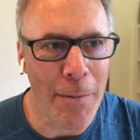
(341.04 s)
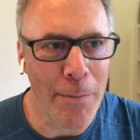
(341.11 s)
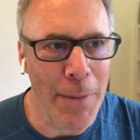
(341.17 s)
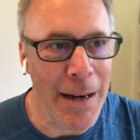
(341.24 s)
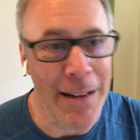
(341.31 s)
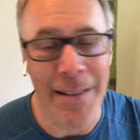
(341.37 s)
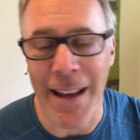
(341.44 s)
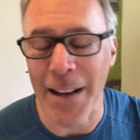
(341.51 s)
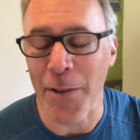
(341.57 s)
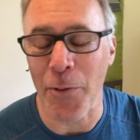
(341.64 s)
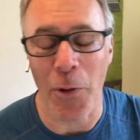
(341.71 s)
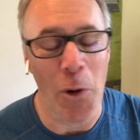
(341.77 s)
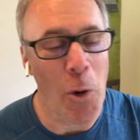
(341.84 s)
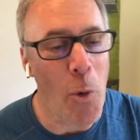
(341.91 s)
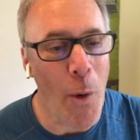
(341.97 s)
been a dentist
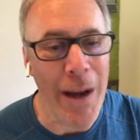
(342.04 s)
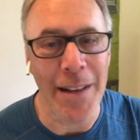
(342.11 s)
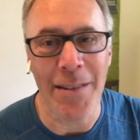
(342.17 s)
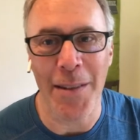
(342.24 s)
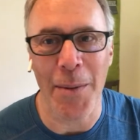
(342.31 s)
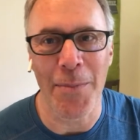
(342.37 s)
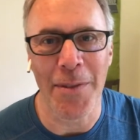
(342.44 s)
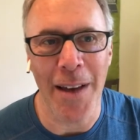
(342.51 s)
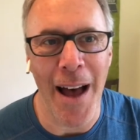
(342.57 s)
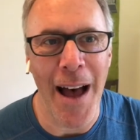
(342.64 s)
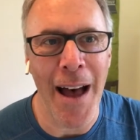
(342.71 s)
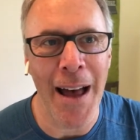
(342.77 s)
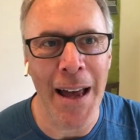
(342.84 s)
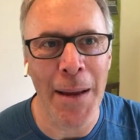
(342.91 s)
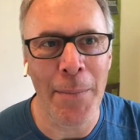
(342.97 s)
for quite some
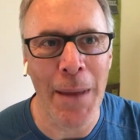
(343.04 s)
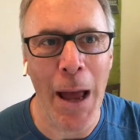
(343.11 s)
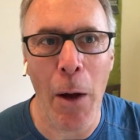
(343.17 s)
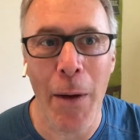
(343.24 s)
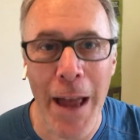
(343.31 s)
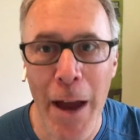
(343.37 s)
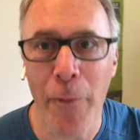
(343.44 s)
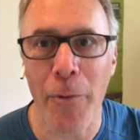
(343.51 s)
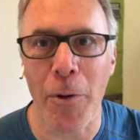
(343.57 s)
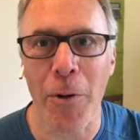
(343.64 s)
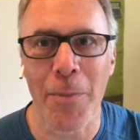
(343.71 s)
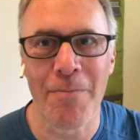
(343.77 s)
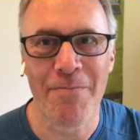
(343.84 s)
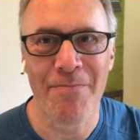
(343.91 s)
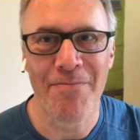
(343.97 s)
time. However,
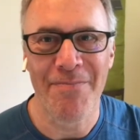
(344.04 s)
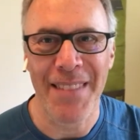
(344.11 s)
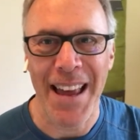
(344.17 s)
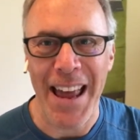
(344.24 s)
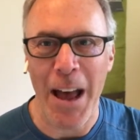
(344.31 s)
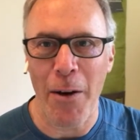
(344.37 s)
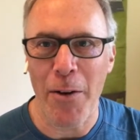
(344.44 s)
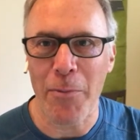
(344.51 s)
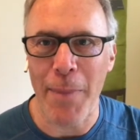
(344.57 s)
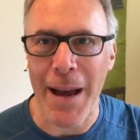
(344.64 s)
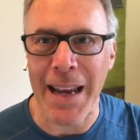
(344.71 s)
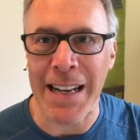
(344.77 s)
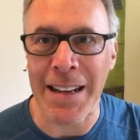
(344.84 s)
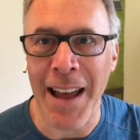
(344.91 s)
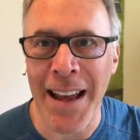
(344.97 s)

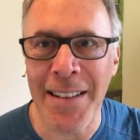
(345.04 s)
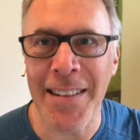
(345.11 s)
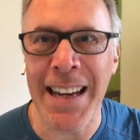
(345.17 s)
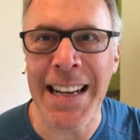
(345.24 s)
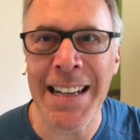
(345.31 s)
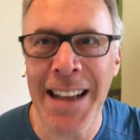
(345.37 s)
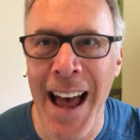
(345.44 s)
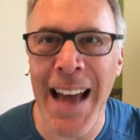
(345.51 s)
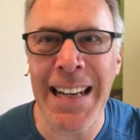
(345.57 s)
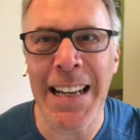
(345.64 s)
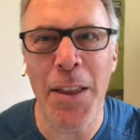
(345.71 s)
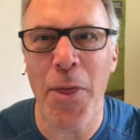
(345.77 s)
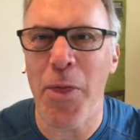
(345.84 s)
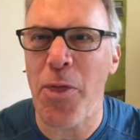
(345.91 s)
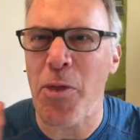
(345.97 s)
back in
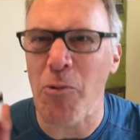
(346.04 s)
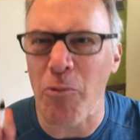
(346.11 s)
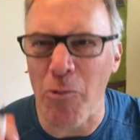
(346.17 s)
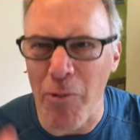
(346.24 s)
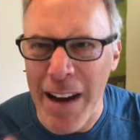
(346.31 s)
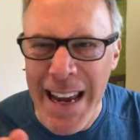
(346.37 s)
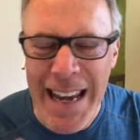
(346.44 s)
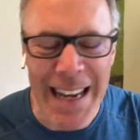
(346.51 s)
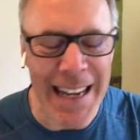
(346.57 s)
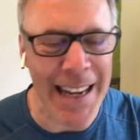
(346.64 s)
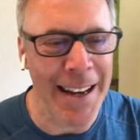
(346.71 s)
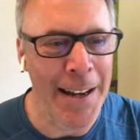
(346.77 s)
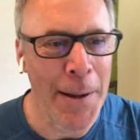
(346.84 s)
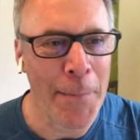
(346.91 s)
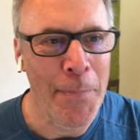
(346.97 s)

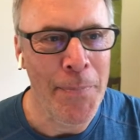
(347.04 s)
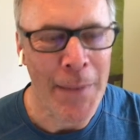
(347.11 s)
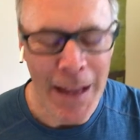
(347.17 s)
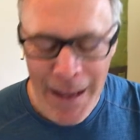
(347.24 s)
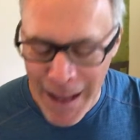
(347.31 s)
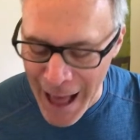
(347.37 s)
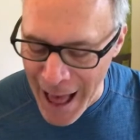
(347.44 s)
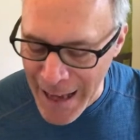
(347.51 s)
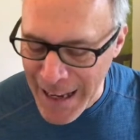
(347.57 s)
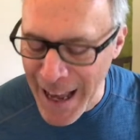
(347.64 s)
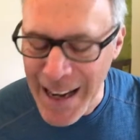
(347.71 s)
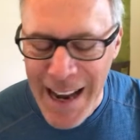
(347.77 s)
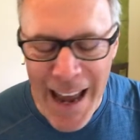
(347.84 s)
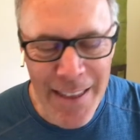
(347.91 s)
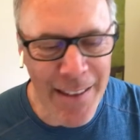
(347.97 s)
1993, I
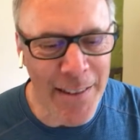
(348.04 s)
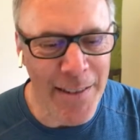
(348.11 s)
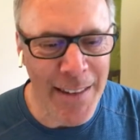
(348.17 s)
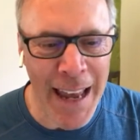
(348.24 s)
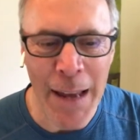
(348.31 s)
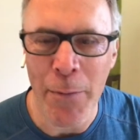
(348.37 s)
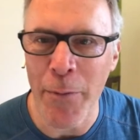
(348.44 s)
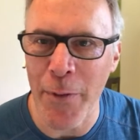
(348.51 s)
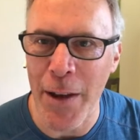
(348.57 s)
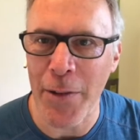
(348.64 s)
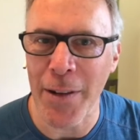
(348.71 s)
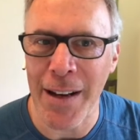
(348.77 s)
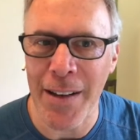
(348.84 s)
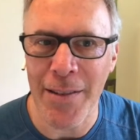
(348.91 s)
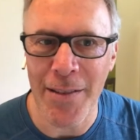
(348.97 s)
kind of had the same
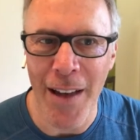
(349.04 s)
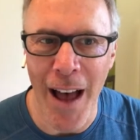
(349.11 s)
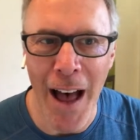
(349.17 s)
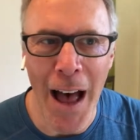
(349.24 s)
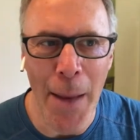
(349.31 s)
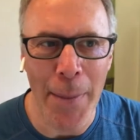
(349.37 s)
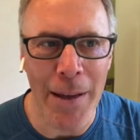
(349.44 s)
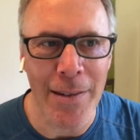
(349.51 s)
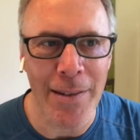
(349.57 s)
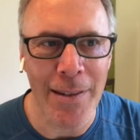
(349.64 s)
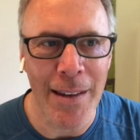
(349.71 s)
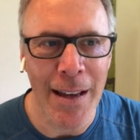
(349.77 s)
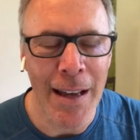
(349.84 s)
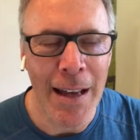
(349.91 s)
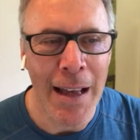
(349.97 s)
vision as
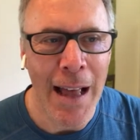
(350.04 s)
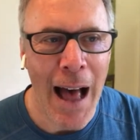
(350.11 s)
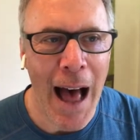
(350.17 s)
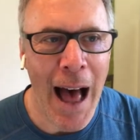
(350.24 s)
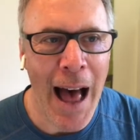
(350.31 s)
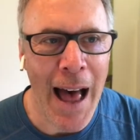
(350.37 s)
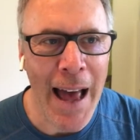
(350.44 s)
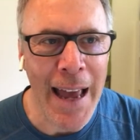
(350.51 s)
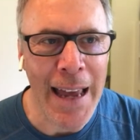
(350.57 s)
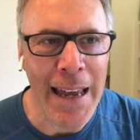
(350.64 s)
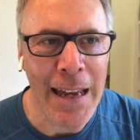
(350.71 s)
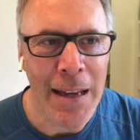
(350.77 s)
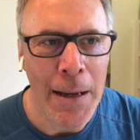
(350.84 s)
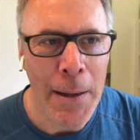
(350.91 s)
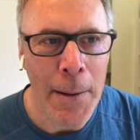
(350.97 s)
Thomas.
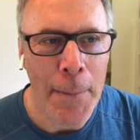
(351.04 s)
I